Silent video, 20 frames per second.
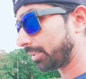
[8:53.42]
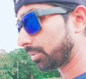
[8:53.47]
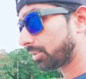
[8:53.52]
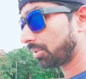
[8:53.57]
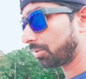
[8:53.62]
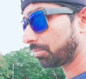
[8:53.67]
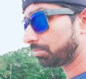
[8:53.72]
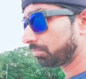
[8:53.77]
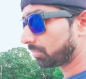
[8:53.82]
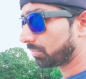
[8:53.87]
So
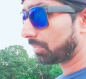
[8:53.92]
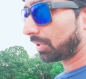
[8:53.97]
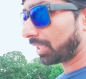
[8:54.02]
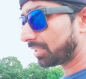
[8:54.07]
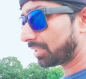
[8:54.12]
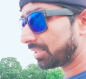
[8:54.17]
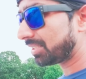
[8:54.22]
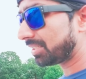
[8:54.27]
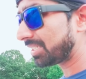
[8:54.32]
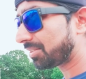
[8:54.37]

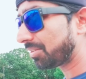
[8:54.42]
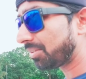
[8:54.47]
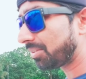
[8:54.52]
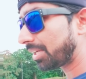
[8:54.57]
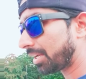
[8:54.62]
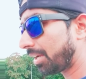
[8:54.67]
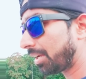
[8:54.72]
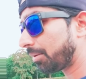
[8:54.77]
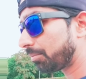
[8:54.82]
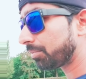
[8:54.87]
just,
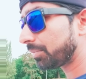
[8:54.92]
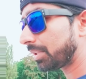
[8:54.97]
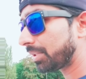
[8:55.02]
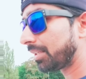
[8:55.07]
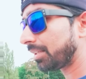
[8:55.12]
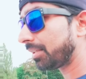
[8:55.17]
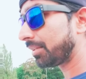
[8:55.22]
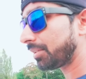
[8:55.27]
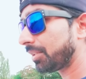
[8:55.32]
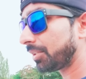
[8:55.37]

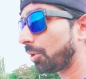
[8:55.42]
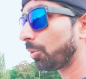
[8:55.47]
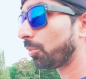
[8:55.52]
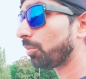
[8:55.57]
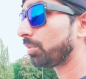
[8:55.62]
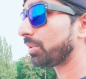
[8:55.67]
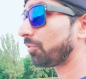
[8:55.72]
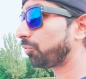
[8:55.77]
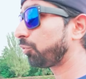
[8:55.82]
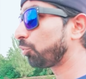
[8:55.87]
you know, the
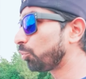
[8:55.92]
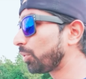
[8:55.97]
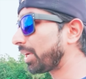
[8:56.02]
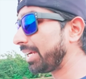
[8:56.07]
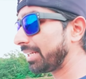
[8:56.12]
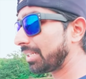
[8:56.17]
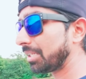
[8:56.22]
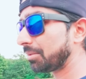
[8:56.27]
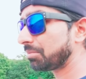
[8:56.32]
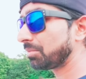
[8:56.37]
food
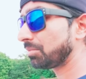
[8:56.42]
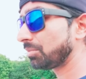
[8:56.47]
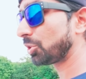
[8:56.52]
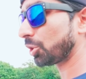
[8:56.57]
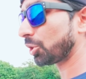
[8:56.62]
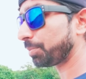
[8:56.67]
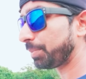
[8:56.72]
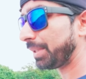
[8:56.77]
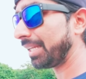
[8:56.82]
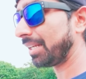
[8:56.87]
item should
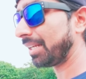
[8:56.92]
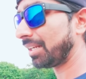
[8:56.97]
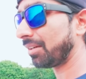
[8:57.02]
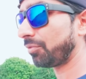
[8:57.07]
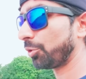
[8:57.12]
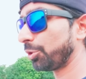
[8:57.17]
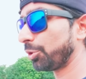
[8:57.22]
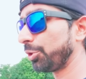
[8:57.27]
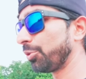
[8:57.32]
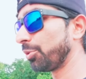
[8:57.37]
be enough for
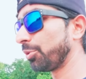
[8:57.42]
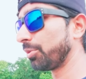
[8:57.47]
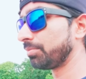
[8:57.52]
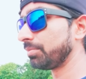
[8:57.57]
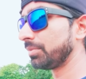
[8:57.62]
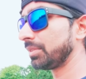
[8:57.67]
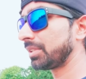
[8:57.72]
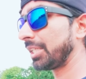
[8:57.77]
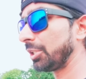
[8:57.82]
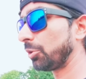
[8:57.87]
your
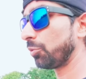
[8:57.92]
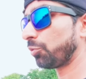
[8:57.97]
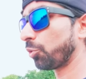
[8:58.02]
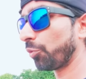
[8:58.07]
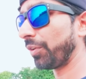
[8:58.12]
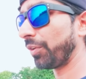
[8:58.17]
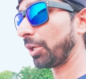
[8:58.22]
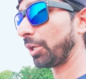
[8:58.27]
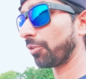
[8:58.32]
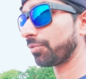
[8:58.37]
3 to 4 week
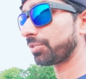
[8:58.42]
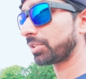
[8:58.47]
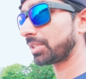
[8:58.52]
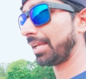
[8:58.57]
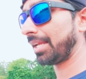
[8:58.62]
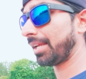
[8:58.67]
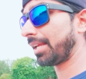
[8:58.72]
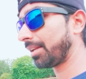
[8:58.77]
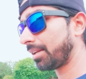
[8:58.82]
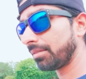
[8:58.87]
of stay,
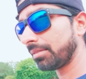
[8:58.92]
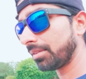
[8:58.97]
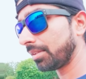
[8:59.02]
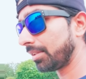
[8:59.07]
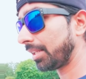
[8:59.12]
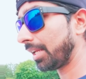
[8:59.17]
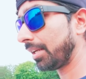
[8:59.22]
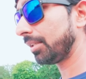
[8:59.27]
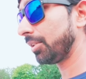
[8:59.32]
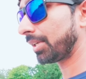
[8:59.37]
and then
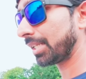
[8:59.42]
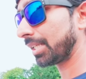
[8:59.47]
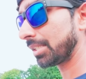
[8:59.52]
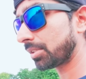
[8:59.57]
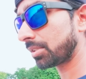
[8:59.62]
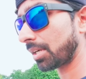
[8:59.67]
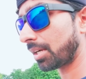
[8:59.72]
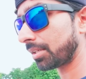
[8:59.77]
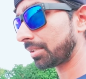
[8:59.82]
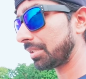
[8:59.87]
you can
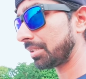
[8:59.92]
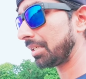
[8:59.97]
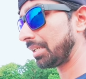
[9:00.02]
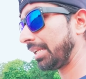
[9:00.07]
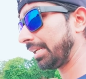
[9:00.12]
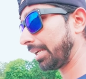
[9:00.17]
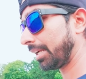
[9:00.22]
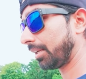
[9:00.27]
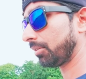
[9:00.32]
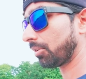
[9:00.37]
start earning,
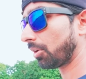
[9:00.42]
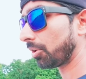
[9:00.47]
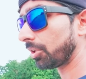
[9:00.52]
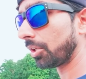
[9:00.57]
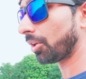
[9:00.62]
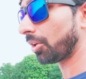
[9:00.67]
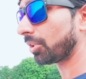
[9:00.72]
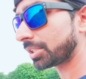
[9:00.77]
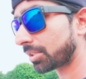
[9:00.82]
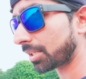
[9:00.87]
and or not
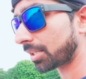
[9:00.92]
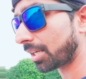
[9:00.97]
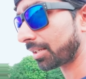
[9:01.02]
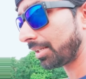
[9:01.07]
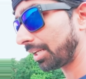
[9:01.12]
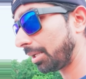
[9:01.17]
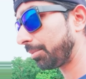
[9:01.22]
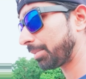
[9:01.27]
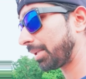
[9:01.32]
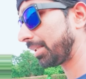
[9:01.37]
start earning,
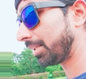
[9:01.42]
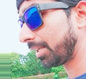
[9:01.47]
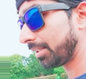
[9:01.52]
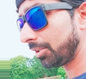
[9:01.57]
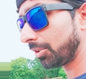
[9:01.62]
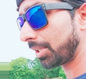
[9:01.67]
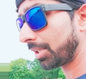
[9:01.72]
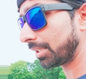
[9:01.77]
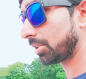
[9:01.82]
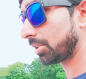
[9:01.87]
but then you can